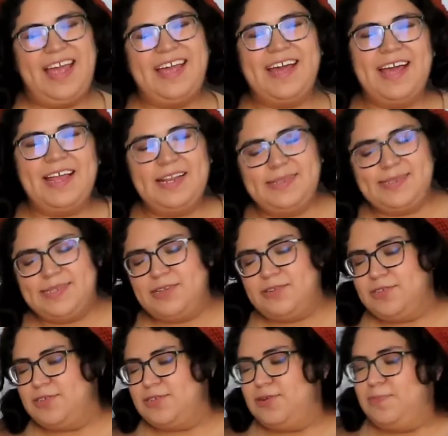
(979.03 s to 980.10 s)
I kind of
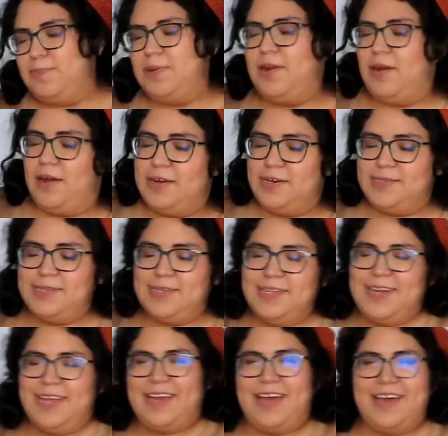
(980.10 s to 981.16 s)
still do, but
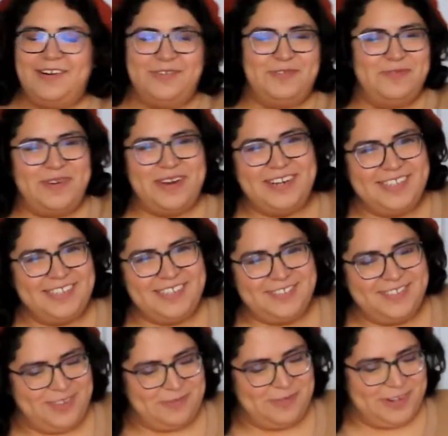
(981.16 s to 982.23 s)
honestly, like, I don't want to
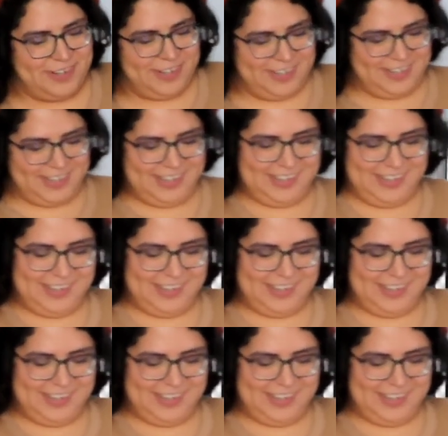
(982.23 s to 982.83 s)
do the work.